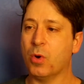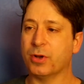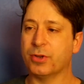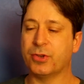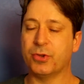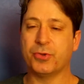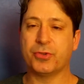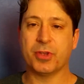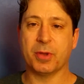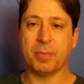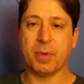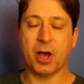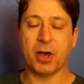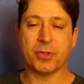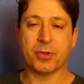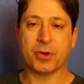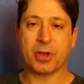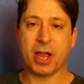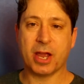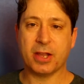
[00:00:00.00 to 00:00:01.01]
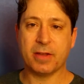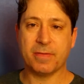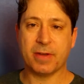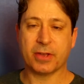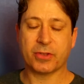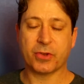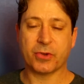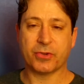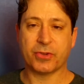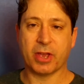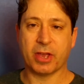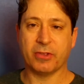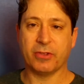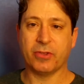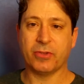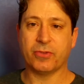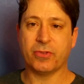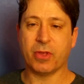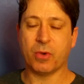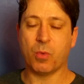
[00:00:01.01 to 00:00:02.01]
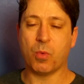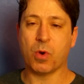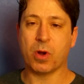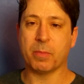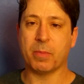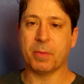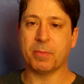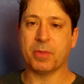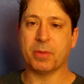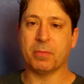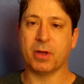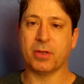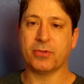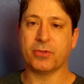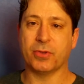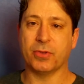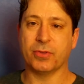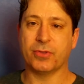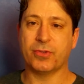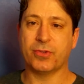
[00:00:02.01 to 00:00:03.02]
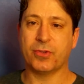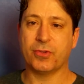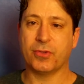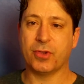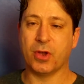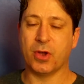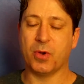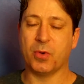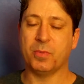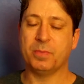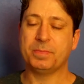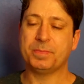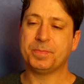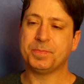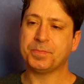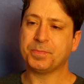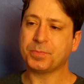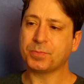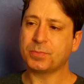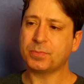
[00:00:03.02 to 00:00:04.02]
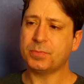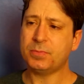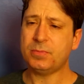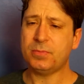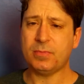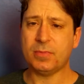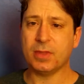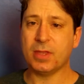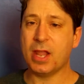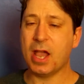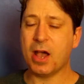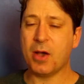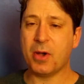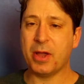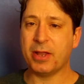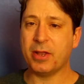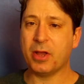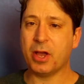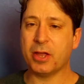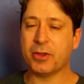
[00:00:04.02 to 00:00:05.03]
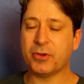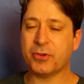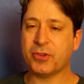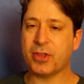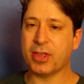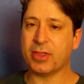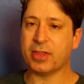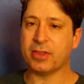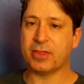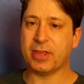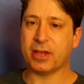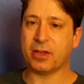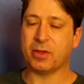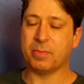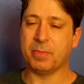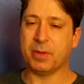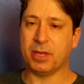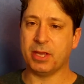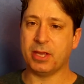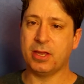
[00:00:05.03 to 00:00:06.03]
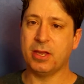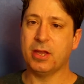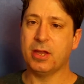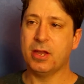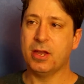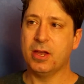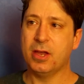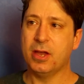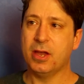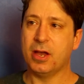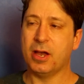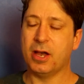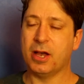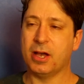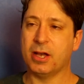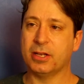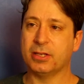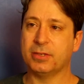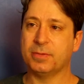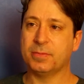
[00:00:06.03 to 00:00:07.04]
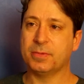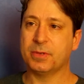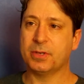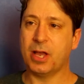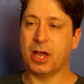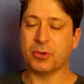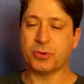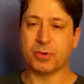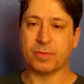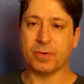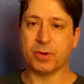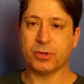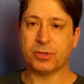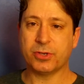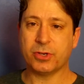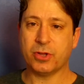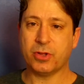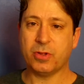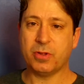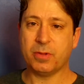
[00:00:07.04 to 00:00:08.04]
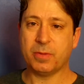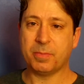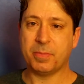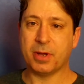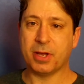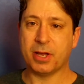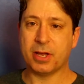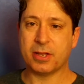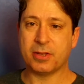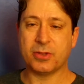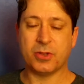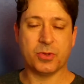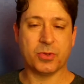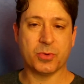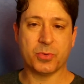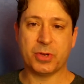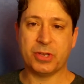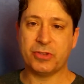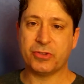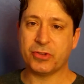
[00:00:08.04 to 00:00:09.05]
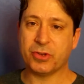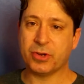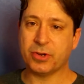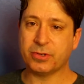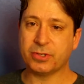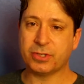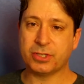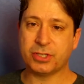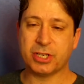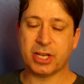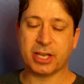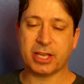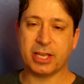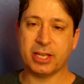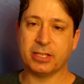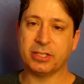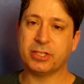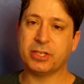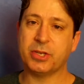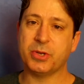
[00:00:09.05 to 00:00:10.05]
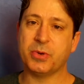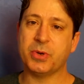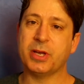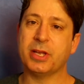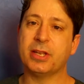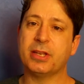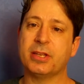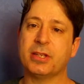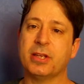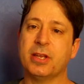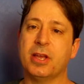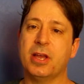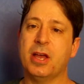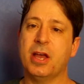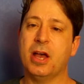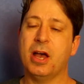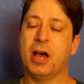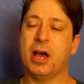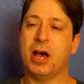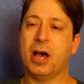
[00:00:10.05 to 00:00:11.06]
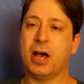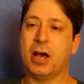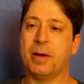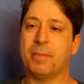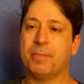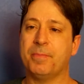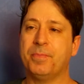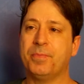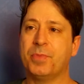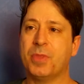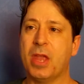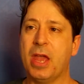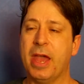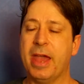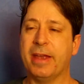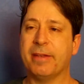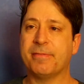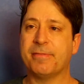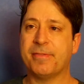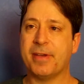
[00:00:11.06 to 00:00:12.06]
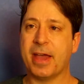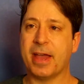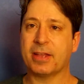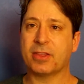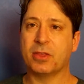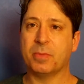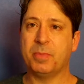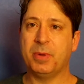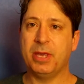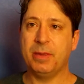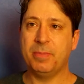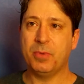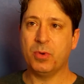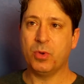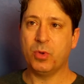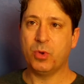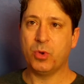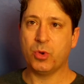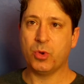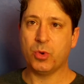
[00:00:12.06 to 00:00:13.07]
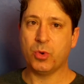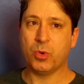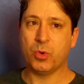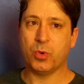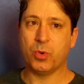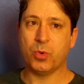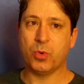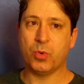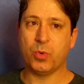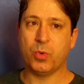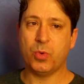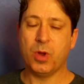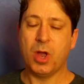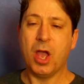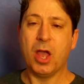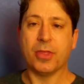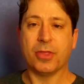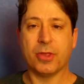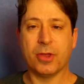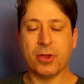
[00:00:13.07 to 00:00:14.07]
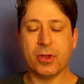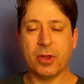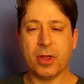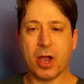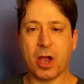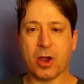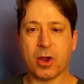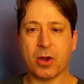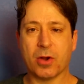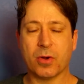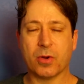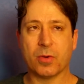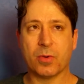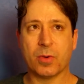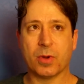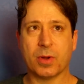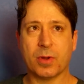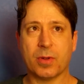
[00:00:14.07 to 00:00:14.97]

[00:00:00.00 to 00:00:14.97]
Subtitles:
do some other kind of exercises that warm up the muscles. So now I understand that that could be controversial, but do the research, check into it. In fact, the people they are